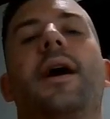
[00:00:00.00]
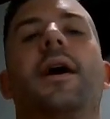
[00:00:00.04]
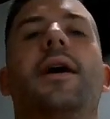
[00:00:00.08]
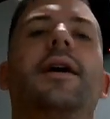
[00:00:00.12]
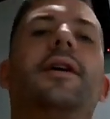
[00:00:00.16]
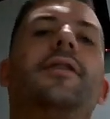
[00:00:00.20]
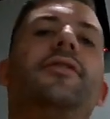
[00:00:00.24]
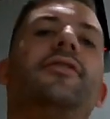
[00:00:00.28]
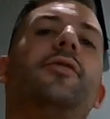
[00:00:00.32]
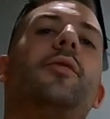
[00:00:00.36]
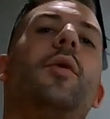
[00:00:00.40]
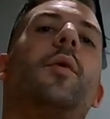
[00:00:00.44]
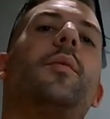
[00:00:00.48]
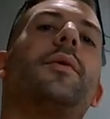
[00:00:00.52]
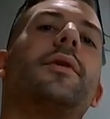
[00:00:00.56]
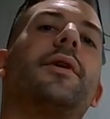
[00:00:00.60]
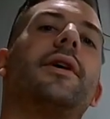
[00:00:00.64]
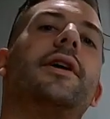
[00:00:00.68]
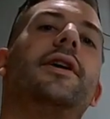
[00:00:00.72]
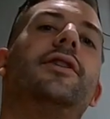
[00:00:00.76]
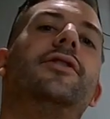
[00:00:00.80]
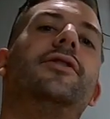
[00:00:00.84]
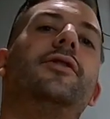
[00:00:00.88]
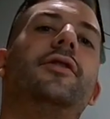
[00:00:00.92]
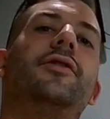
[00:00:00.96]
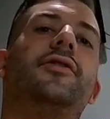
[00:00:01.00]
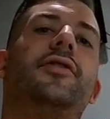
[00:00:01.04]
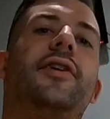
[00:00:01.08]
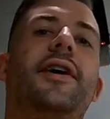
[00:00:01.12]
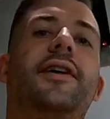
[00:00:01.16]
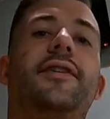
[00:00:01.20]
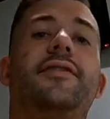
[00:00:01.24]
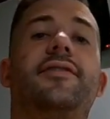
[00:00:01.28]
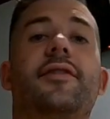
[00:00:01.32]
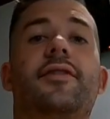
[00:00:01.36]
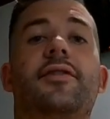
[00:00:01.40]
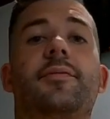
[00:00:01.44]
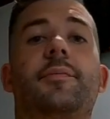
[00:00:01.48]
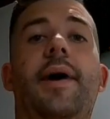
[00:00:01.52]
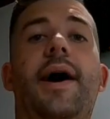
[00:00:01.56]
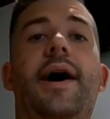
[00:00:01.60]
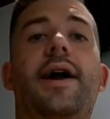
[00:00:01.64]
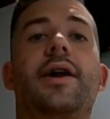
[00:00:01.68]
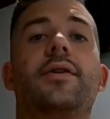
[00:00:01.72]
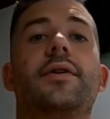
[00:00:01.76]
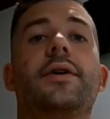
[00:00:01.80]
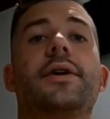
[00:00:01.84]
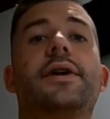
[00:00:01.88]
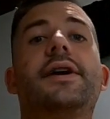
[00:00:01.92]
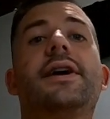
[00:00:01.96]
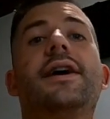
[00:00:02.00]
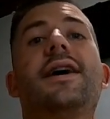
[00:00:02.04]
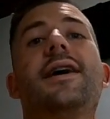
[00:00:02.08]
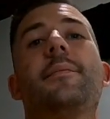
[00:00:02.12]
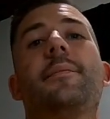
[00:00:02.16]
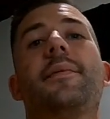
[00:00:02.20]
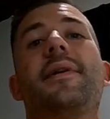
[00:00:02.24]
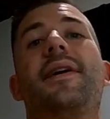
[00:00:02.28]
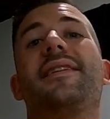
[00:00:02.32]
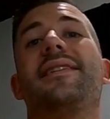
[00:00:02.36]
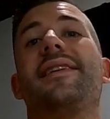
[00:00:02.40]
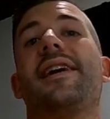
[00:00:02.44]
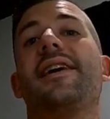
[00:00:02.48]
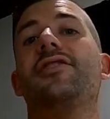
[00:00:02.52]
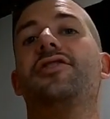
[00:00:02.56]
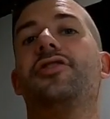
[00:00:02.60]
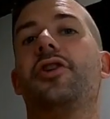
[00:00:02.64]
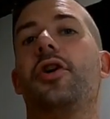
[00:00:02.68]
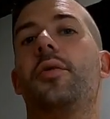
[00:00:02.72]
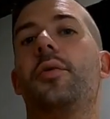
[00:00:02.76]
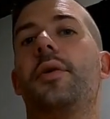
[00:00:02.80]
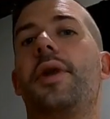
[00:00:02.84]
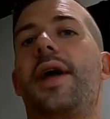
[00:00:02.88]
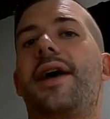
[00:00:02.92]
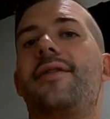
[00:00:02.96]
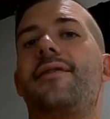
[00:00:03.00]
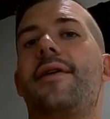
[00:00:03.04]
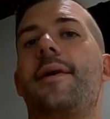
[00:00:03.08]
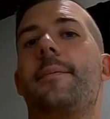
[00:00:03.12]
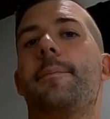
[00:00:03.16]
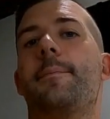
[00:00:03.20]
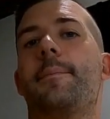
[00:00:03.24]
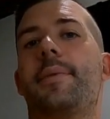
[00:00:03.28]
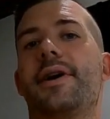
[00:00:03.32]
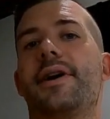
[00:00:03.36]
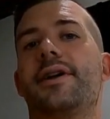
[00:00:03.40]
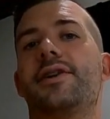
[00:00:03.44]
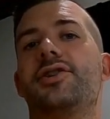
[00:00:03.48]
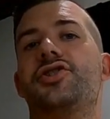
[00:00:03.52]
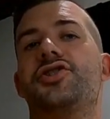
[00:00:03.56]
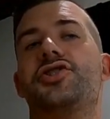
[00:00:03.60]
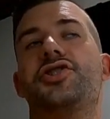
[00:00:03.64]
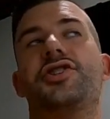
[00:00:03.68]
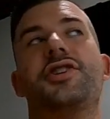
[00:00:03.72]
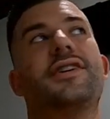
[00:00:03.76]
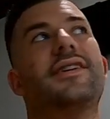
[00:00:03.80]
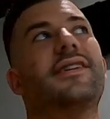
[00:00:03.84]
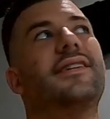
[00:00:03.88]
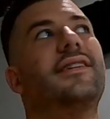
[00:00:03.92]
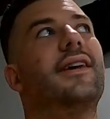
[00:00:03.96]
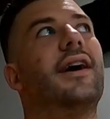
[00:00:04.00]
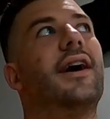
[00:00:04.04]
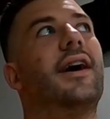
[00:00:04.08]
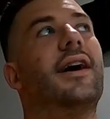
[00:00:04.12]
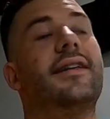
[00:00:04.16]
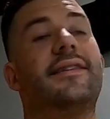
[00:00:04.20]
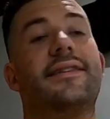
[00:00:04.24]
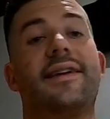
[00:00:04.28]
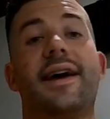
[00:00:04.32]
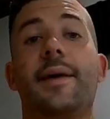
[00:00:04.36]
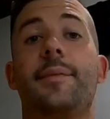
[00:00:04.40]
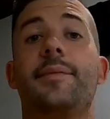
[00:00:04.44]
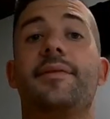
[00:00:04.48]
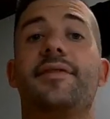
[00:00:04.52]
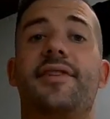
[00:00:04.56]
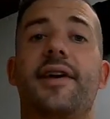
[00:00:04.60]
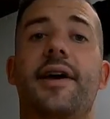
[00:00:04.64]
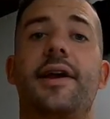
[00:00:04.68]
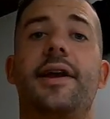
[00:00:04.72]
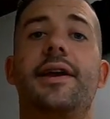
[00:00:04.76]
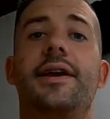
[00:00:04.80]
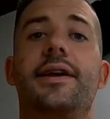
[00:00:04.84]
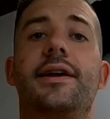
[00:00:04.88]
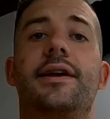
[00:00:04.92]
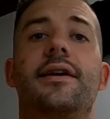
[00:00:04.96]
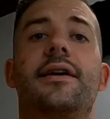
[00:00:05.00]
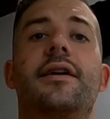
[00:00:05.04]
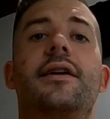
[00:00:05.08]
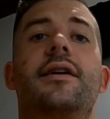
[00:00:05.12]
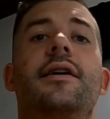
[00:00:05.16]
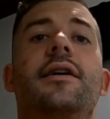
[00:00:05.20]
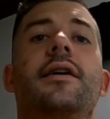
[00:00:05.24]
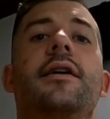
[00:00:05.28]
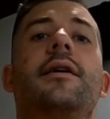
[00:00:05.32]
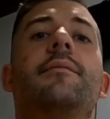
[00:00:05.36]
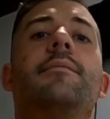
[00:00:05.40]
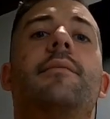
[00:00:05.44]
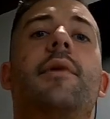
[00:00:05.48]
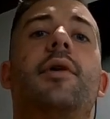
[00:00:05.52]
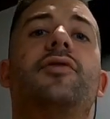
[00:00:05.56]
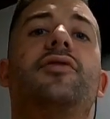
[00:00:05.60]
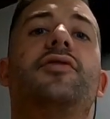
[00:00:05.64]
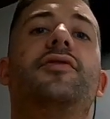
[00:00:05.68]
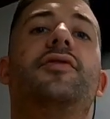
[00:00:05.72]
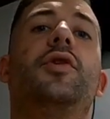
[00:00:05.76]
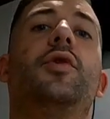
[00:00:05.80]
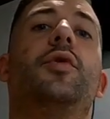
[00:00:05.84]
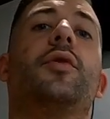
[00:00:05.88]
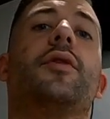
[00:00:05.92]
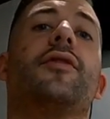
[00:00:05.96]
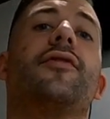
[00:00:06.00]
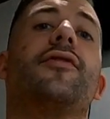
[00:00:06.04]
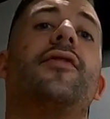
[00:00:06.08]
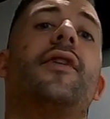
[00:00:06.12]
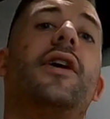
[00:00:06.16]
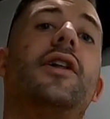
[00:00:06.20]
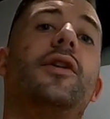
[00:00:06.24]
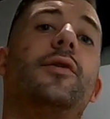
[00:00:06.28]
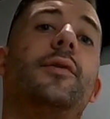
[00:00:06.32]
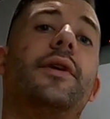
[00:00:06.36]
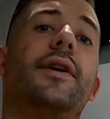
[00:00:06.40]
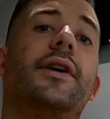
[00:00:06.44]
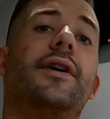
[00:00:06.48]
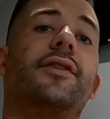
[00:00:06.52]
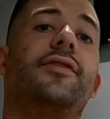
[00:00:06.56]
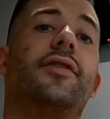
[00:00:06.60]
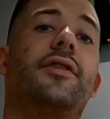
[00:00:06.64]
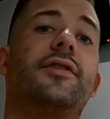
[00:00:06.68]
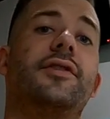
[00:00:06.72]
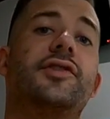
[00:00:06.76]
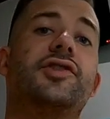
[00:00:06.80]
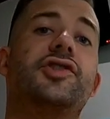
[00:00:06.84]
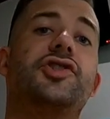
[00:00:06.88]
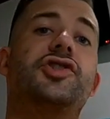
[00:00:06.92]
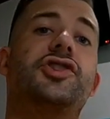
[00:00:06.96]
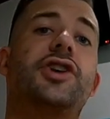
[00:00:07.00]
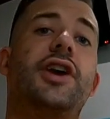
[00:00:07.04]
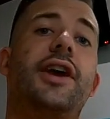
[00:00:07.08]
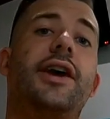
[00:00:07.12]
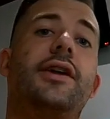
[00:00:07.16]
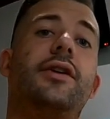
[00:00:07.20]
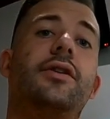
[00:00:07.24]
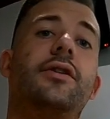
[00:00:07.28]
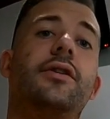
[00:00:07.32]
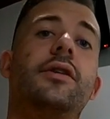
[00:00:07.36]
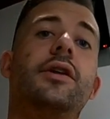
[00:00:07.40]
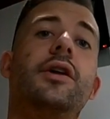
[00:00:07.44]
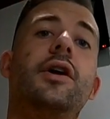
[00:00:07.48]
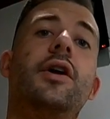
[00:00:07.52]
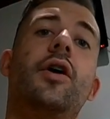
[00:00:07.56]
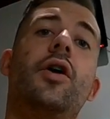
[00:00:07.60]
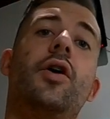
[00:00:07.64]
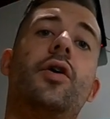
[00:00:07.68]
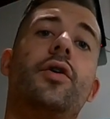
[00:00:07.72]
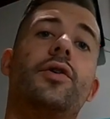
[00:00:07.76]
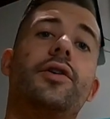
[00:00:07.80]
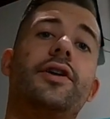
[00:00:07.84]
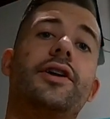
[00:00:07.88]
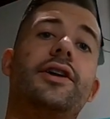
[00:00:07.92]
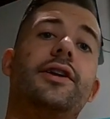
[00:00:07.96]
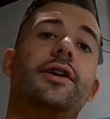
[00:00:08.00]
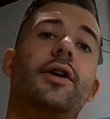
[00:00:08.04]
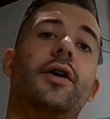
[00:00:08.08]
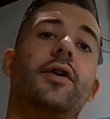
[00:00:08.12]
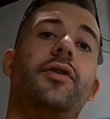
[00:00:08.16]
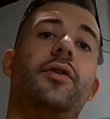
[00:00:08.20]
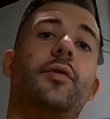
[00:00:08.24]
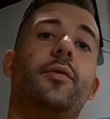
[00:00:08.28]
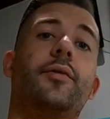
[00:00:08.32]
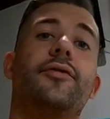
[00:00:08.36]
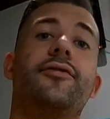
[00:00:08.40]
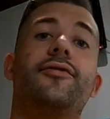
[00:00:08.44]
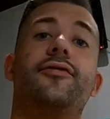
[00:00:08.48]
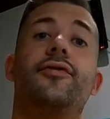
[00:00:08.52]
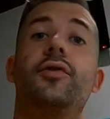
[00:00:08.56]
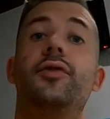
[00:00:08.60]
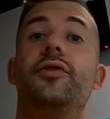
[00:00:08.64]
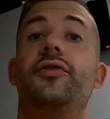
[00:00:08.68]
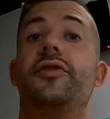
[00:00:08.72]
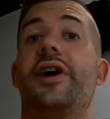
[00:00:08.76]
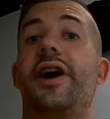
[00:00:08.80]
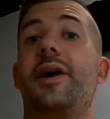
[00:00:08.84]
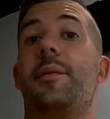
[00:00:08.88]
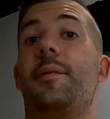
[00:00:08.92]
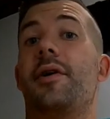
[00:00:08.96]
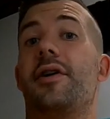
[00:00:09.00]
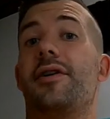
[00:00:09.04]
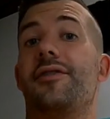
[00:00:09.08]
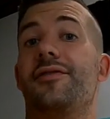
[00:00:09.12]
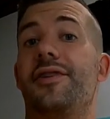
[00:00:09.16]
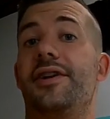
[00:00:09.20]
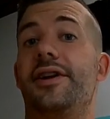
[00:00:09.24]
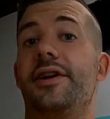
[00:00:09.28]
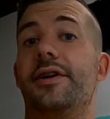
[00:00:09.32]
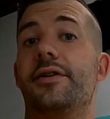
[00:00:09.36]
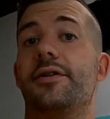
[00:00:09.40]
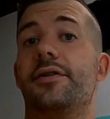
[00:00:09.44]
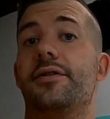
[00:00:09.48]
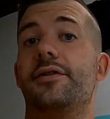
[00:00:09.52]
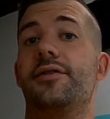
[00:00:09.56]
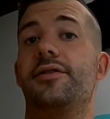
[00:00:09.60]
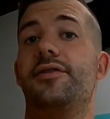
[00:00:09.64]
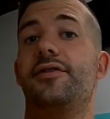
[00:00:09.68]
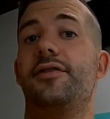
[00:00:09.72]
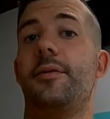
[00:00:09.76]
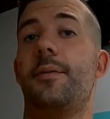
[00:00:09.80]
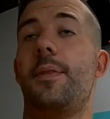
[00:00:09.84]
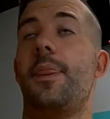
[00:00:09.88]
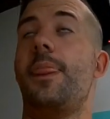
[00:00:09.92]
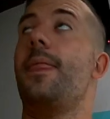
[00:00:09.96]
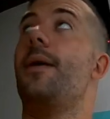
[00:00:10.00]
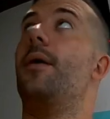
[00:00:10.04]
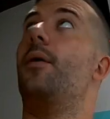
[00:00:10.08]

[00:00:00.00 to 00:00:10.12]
All right, so what we're gonna do to test this battery, because I don't have a bench uh, type setting, most of you who are following us on this channel already know that we're full-time RVers.